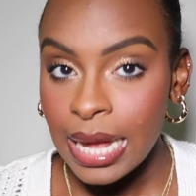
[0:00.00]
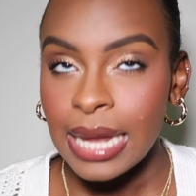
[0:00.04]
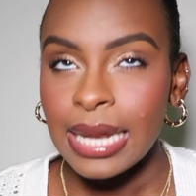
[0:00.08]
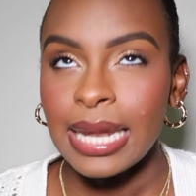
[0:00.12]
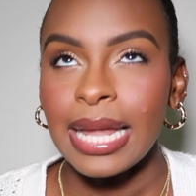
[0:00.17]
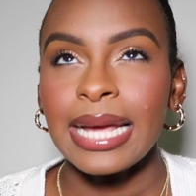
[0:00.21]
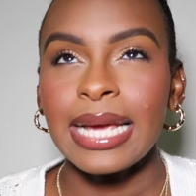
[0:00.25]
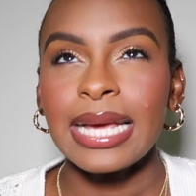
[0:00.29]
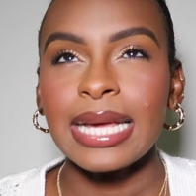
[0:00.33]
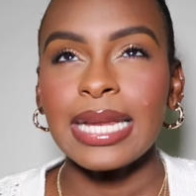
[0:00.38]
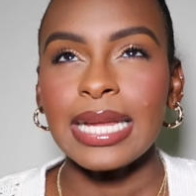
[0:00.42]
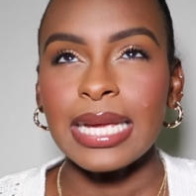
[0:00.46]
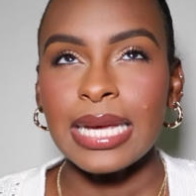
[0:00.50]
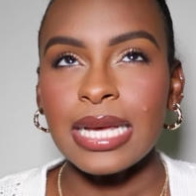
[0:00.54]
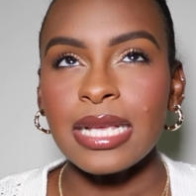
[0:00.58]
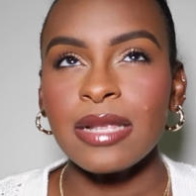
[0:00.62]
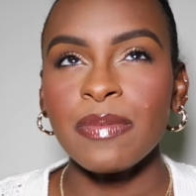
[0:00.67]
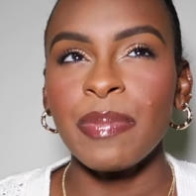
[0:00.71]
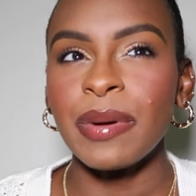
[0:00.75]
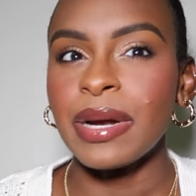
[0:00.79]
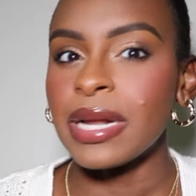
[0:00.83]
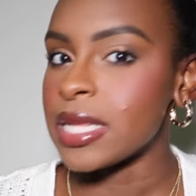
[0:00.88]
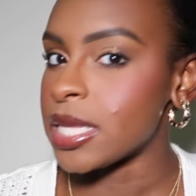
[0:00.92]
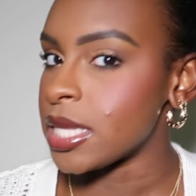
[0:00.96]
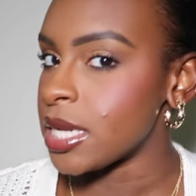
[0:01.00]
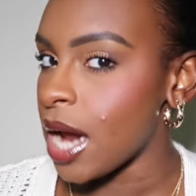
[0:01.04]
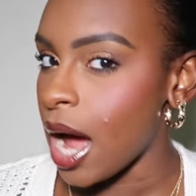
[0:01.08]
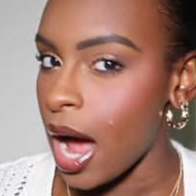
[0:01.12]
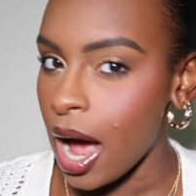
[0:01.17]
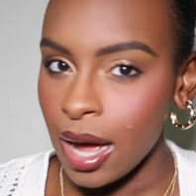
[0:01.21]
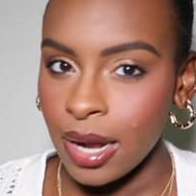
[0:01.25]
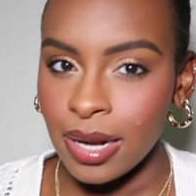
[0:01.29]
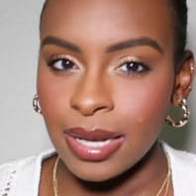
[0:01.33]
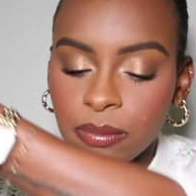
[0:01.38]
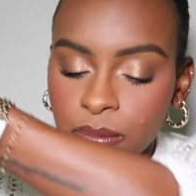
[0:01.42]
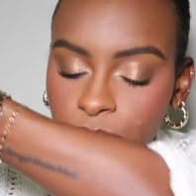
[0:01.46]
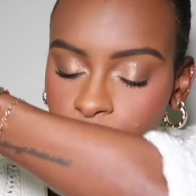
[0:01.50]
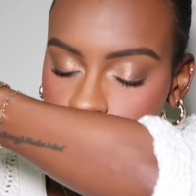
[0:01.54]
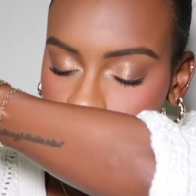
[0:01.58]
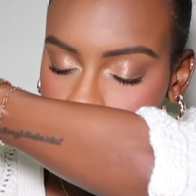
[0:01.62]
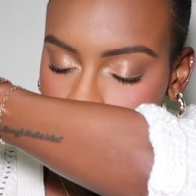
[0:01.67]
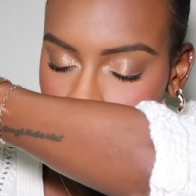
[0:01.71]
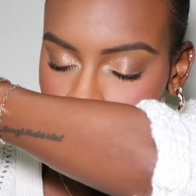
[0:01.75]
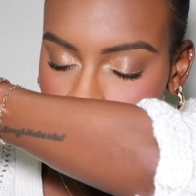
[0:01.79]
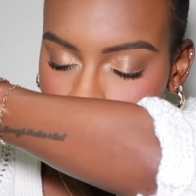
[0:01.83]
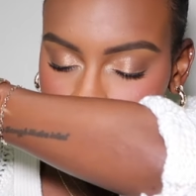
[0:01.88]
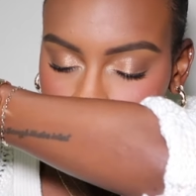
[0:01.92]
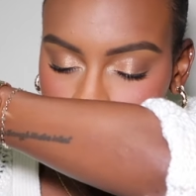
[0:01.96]
Like it is, but it's not.
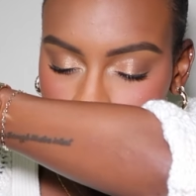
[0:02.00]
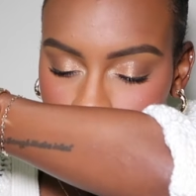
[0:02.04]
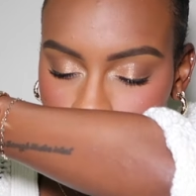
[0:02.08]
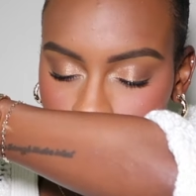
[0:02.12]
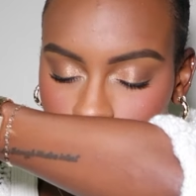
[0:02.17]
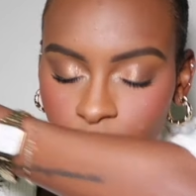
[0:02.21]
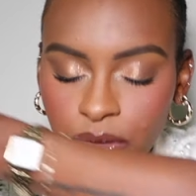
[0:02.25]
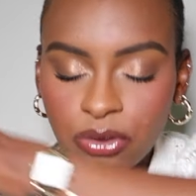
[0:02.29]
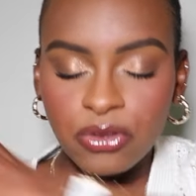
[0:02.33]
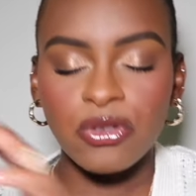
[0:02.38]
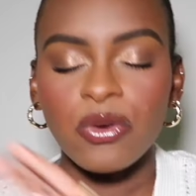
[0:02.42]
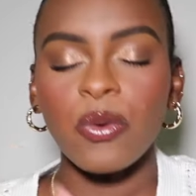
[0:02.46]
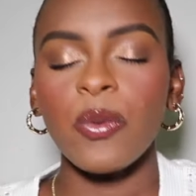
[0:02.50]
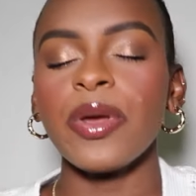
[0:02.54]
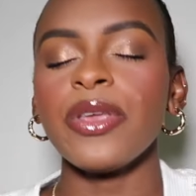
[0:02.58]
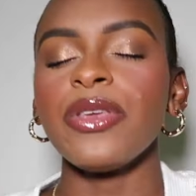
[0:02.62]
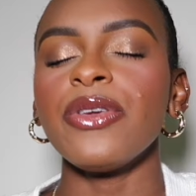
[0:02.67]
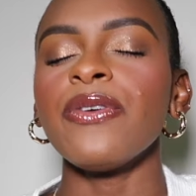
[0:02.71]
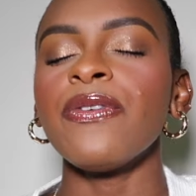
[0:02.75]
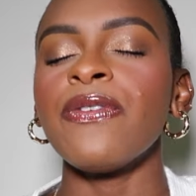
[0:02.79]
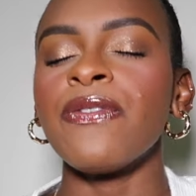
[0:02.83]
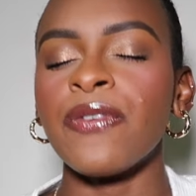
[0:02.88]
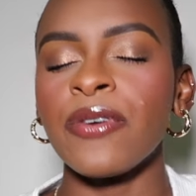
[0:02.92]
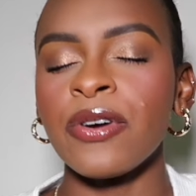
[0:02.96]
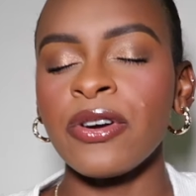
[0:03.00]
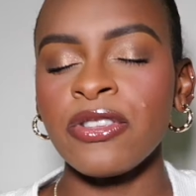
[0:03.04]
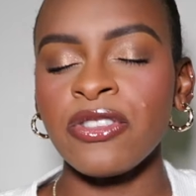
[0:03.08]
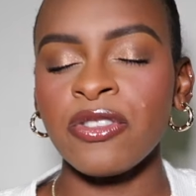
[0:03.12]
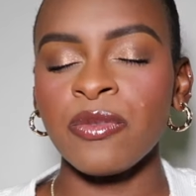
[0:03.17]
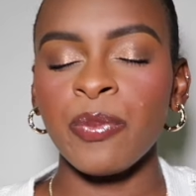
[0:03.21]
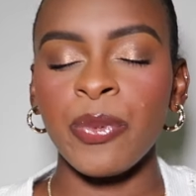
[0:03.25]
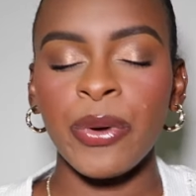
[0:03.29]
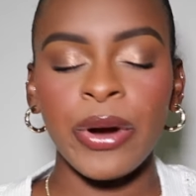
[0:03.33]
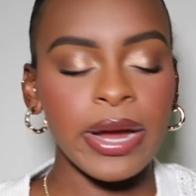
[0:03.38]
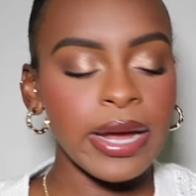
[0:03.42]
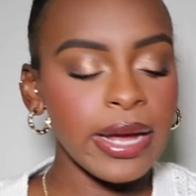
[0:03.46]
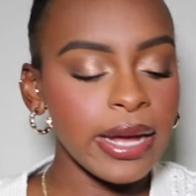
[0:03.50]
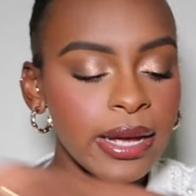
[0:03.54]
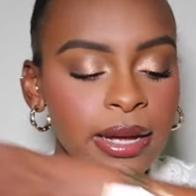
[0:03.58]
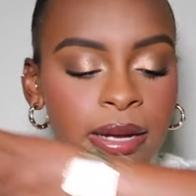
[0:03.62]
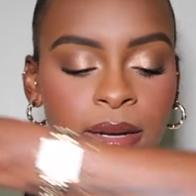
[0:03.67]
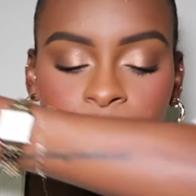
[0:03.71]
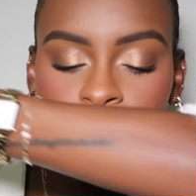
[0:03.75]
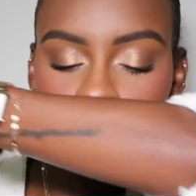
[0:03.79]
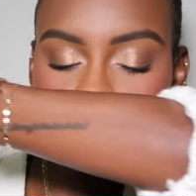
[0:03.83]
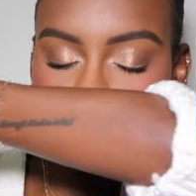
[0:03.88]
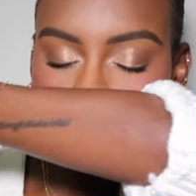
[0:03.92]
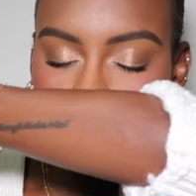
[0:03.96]
So when you first spray
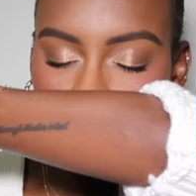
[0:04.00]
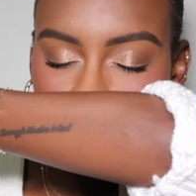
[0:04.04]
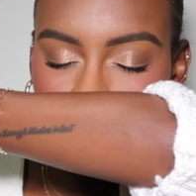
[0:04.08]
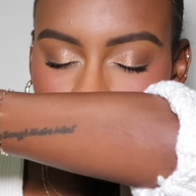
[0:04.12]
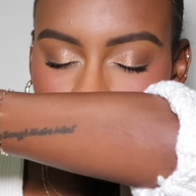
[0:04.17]
it,